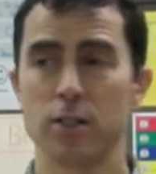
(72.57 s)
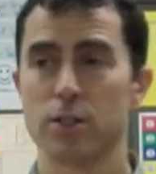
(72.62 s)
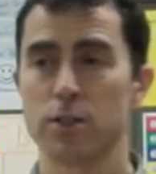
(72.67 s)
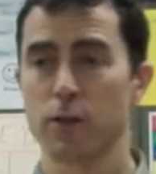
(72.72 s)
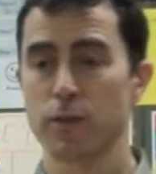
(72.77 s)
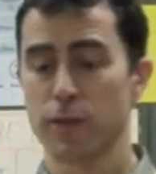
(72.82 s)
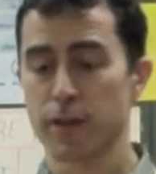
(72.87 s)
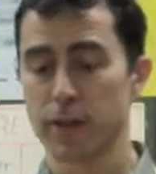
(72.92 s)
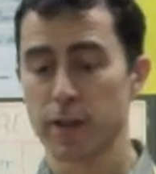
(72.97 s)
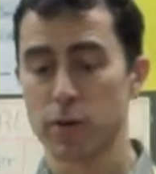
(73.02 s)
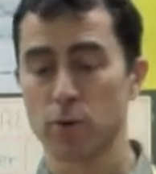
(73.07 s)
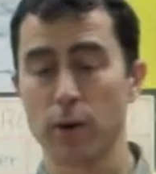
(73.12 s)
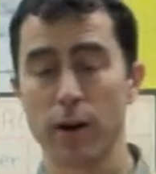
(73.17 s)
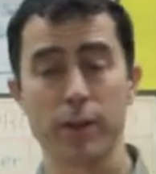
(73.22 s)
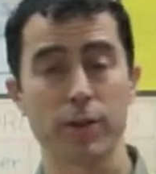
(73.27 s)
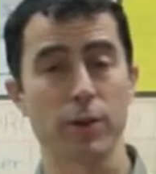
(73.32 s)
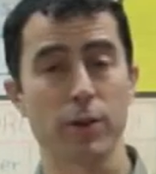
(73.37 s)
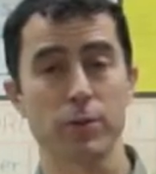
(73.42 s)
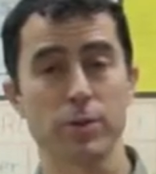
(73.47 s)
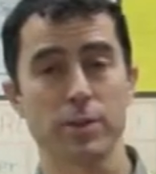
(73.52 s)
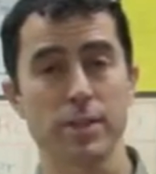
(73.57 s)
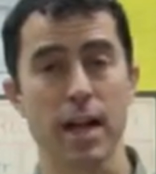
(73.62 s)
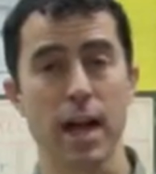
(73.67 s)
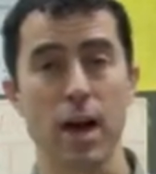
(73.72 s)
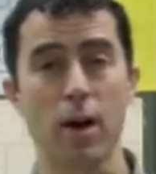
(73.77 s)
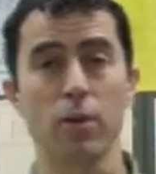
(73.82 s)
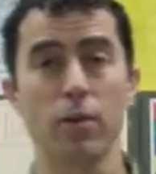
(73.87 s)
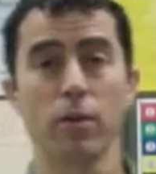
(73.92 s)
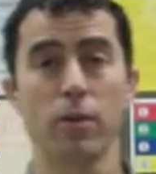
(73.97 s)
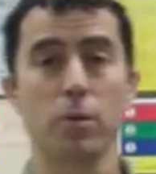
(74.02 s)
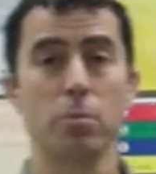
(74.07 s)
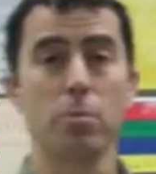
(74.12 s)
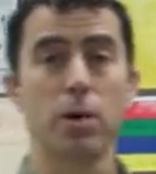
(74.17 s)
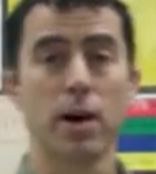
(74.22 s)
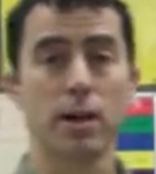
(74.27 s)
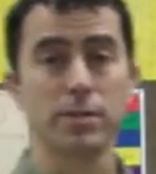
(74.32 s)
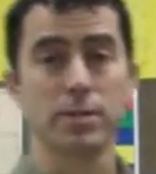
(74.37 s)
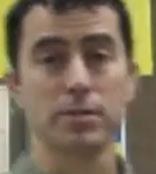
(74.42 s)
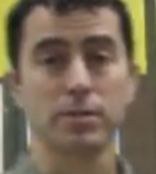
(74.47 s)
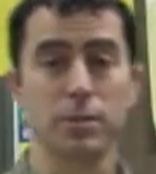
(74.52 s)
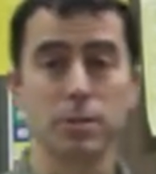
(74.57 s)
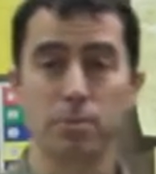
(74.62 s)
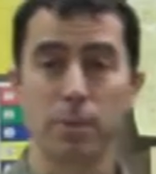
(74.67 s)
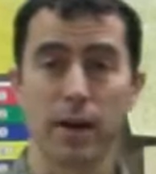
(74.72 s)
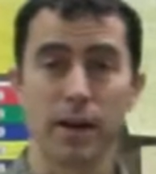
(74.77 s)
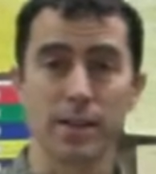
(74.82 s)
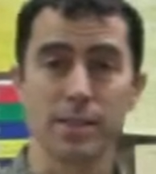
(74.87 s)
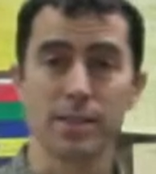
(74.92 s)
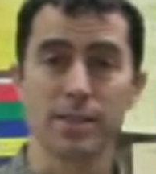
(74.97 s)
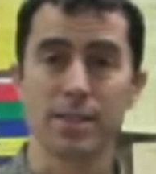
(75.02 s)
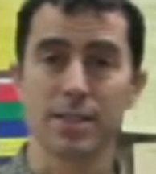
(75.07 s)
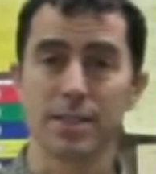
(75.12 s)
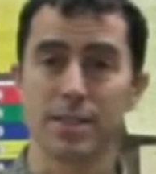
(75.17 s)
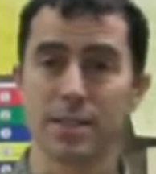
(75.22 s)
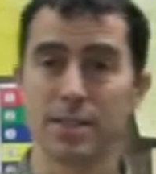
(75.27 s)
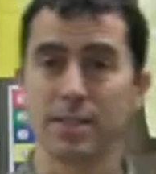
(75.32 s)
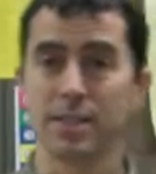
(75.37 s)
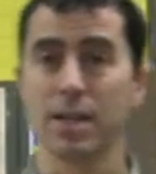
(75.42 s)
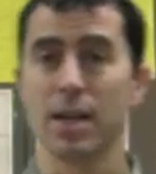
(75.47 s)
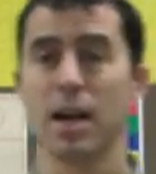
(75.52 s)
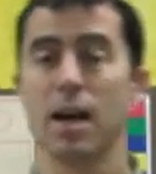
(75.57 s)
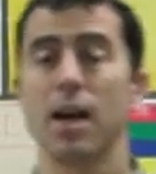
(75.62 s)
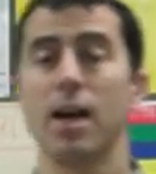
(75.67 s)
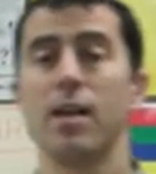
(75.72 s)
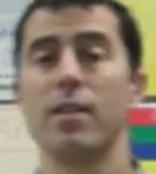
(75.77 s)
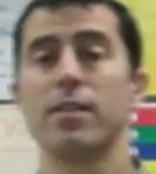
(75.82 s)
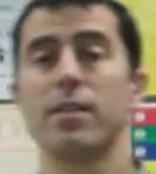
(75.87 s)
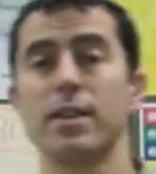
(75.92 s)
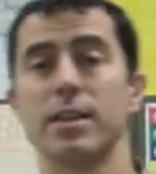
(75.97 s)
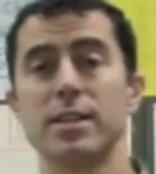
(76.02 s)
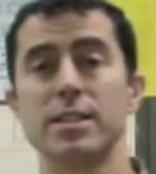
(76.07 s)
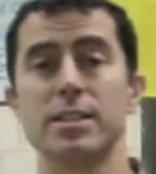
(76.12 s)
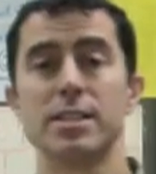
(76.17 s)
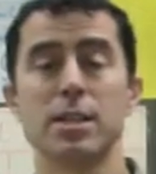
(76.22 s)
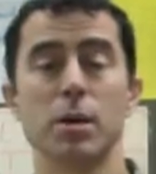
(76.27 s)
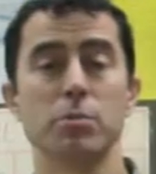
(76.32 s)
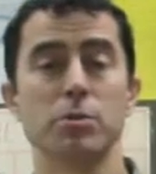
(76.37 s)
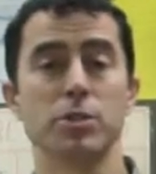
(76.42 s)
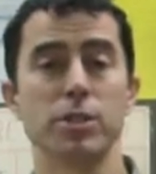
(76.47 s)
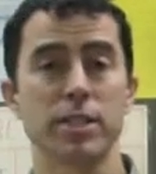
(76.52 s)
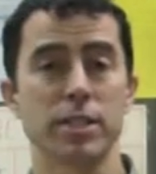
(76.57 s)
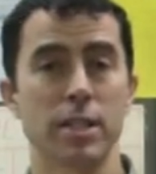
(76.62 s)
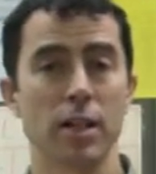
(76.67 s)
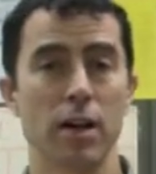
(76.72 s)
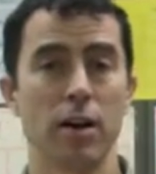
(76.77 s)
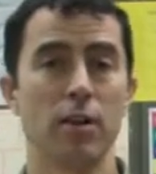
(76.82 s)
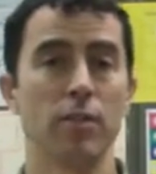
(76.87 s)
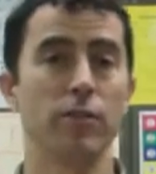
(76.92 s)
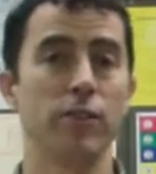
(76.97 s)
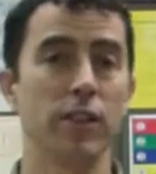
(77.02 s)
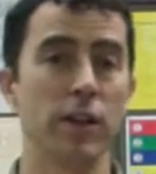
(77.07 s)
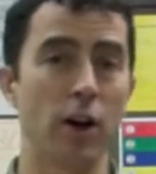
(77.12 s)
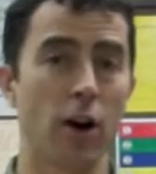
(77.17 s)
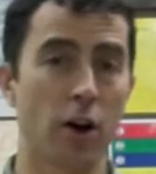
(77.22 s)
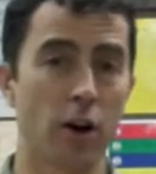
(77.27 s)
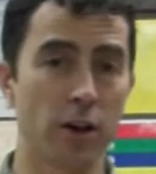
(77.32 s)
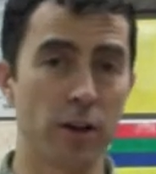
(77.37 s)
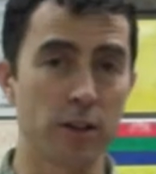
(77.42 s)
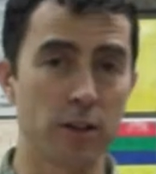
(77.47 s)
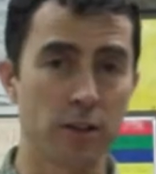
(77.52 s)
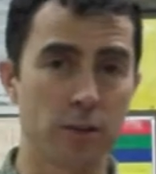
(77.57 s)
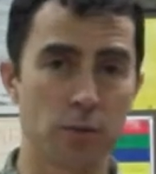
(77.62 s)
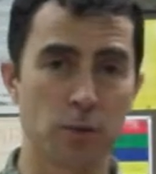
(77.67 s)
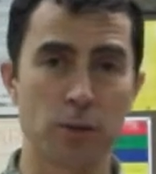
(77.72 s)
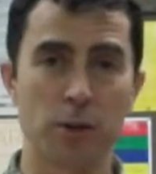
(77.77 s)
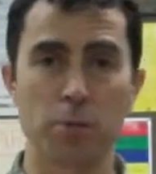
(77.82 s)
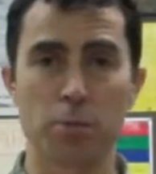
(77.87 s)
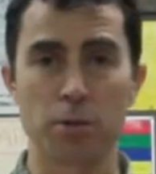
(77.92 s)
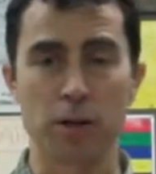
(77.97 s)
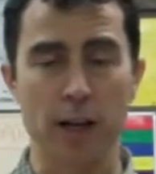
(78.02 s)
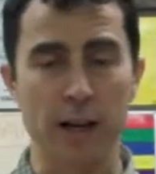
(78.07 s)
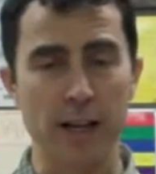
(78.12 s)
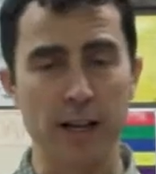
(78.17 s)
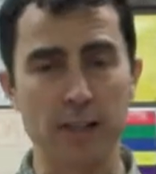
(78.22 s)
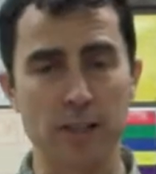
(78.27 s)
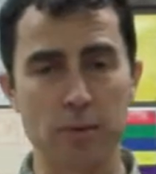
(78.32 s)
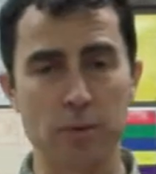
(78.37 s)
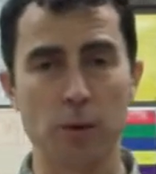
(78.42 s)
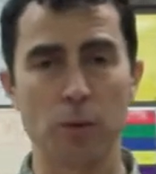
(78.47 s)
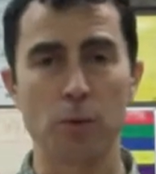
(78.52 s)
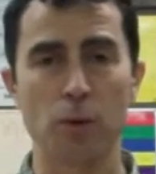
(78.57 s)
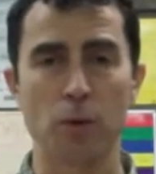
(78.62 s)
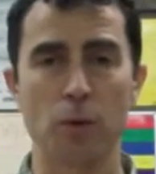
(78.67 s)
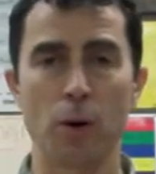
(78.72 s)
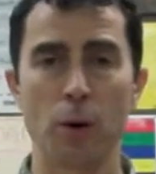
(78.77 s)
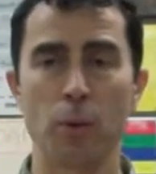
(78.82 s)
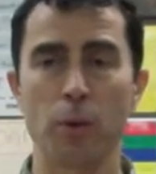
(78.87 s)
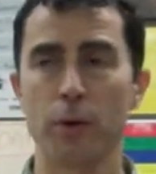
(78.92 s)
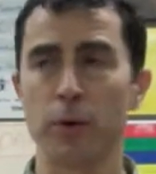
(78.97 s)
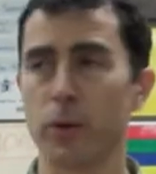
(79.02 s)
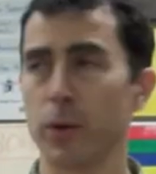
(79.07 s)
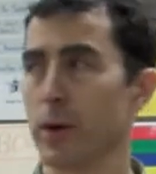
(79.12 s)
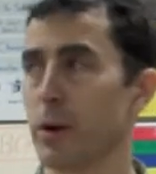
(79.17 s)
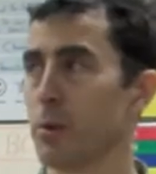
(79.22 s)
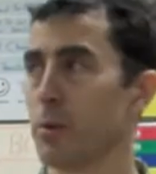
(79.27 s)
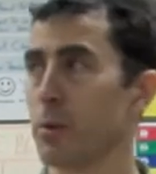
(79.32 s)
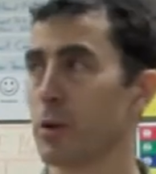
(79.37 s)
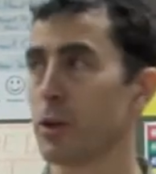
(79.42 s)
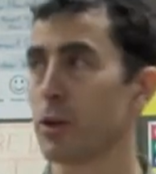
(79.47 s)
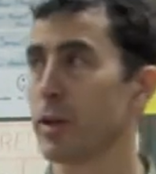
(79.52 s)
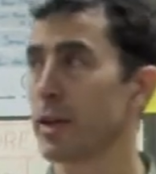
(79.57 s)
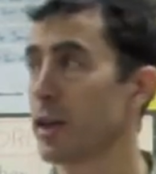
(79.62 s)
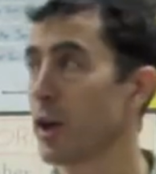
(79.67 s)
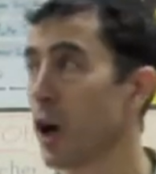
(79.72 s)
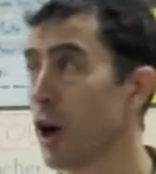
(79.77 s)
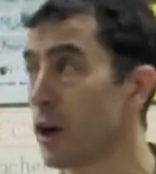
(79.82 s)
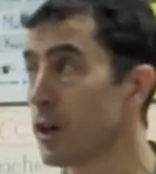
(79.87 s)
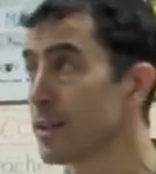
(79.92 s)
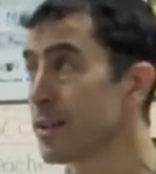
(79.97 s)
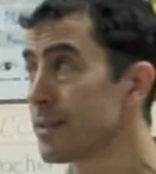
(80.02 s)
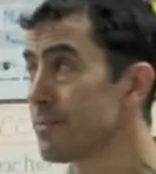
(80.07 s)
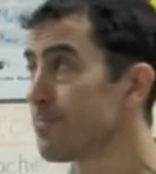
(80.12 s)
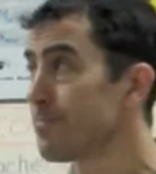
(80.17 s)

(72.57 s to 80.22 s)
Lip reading: So if you need to write those down, the positive space is the subject of the art. We apply it to what we're doing when we're looking at art.